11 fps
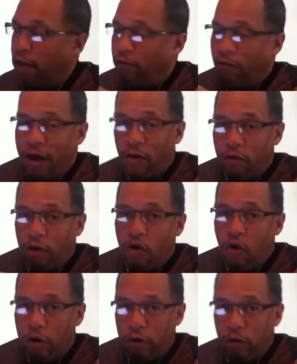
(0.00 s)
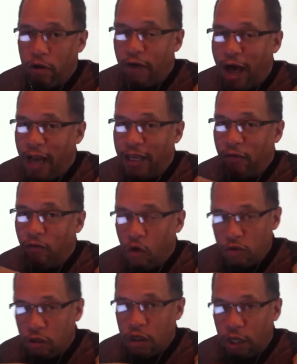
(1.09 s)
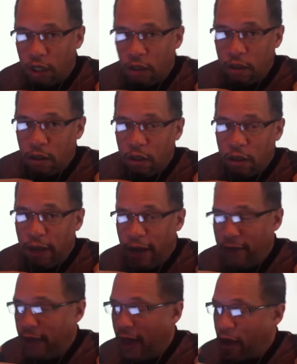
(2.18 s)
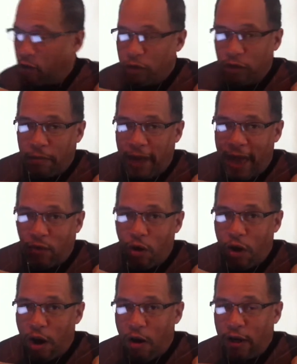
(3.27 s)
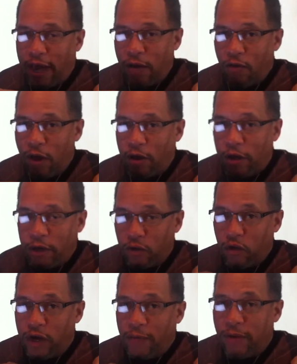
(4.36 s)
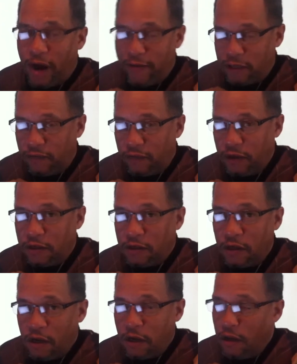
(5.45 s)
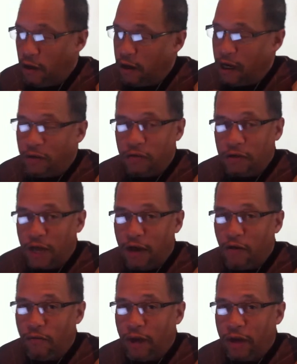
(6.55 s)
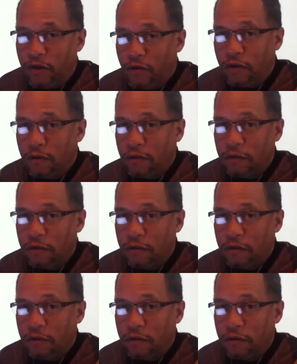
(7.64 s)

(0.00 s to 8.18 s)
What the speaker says: I live right on the corner of Holly and Rosalie. I have the house with the black wrought iron gate around it and the red privacy fence. All you got to do is knock on my door.